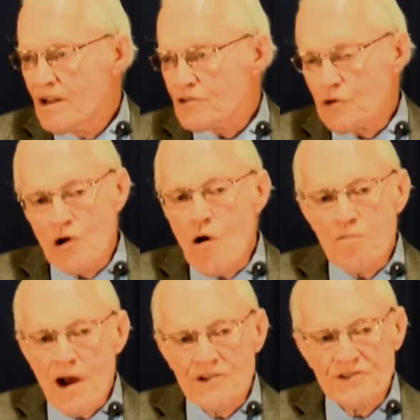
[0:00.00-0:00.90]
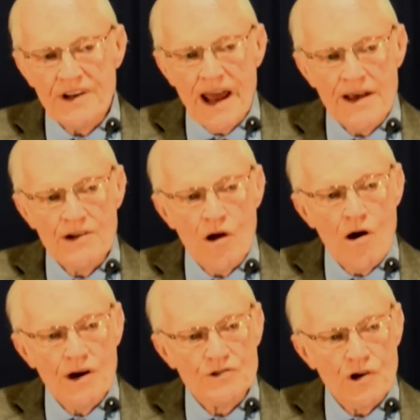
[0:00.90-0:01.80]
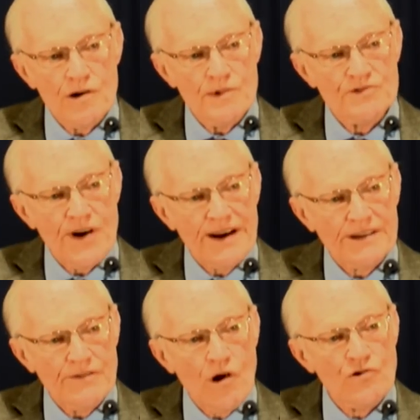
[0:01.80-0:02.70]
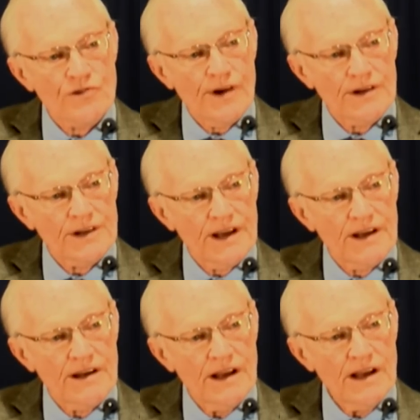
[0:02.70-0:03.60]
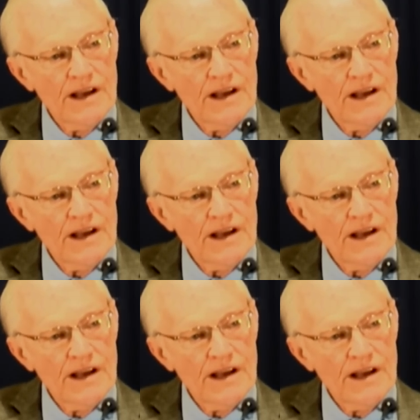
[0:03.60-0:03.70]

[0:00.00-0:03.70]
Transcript: So no president had as long a term as Franklin Roosevelt did.